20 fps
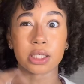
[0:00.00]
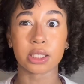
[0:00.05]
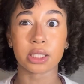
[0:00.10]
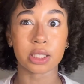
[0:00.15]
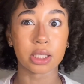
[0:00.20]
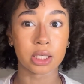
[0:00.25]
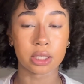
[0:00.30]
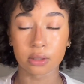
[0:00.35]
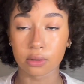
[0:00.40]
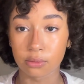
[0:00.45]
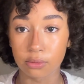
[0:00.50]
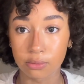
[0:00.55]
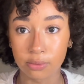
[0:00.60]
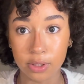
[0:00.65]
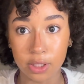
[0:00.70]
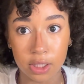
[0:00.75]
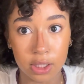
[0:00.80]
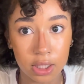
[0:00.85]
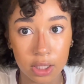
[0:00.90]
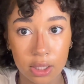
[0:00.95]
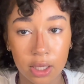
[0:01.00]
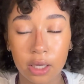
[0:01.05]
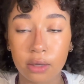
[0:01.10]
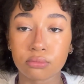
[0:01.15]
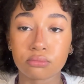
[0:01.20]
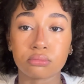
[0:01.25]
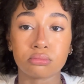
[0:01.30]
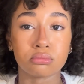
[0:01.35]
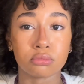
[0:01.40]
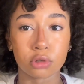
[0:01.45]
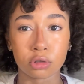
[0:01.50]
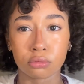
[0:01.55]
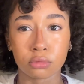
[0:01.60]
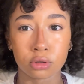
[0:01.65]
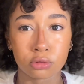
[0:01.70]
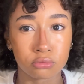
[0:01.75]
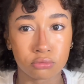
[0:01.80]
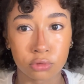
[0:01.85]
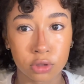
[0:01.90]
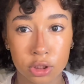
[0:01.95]
no one wants to see that. No
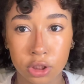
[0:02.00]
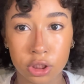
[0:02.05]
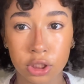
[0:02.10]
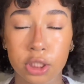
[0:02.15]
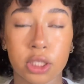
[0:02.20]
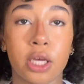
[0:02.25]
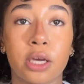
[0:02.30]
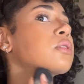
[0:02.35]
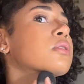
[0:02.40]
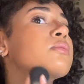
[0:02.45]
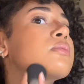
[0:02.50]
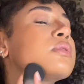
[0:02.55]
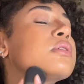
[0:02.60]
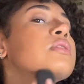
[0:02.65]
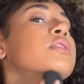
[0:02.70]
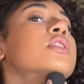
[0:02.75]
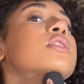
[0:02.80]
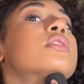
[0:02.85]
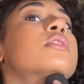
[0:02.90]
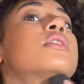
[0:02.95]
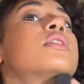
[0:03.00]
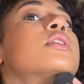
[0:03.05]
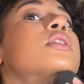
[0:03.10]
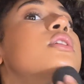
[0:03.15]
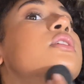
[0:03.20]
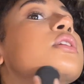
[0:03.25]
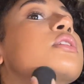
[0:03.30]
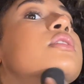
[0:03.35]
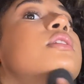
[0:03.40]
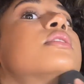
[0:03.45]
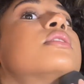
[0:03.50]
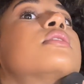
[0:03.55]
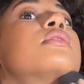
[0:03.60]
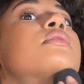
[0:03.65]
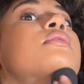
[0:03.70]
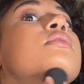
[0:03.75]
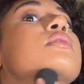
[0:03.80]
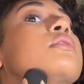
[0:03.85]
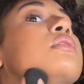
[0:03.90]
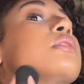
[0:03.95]
one wants to see that. Go in like
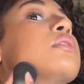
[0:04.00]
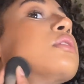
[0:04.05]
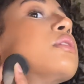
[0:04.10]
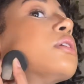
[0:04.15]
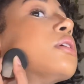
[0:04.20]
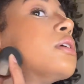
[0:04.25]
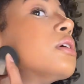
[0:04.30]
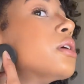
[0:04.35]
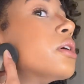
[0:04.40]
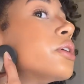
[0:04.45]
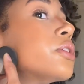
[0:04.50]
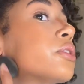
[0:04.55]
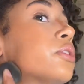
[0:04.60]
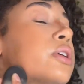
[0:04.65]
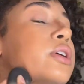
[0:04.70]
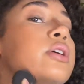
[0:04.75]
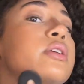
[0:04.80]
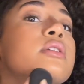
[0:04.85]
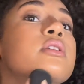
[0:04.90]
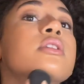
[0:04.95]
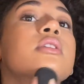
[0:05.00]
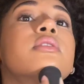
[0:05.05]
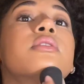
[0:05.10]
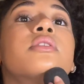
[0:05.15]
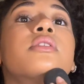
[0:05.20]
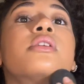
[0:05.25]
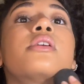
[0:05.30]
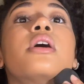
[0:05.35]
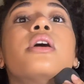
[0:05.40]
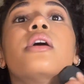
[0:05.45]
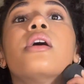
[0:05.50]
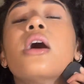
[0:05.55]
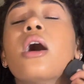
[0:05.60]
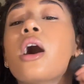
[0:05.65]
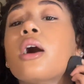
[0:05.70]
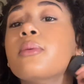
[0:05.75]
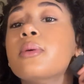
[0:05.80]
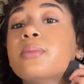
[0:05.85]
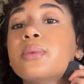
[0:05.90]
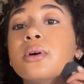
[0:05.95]
under here. I'm
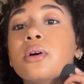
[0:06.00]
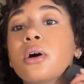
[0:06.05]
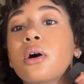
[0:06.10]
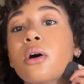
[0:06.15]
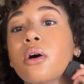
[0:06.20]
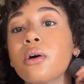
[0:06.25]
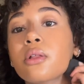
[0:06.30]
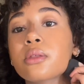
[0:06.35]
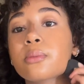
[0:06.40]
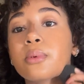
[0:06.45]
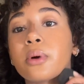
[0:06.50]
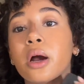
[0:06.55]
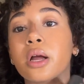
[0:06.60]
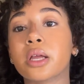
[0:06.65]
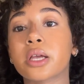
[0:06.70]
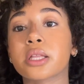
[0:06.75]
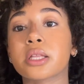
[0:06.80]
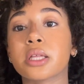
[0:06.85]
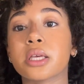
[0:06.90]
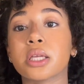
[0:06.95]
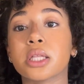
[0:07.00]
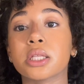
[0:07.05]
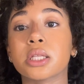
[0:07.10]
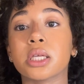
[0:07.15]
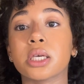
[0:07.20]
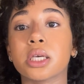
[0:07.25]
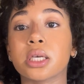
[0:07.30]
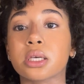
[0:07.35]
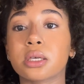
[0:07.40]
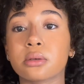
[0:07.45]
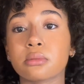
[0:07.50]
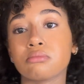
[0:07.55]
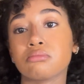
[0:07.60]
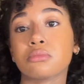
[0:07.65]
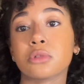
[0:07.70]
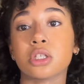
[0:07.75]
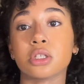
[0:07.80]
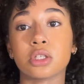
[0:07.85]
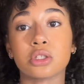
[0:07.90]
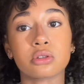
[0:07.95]
gonna put all the products in like
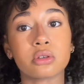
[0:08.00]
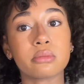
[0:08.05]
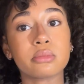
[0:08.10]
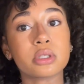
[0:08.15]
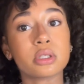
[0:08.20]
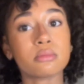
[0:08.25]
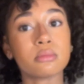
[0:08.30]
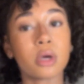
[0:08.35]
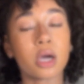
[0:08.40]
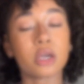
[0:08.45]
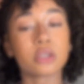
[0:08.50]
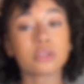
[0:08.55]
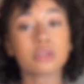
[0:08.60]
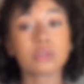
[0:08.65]
the description box or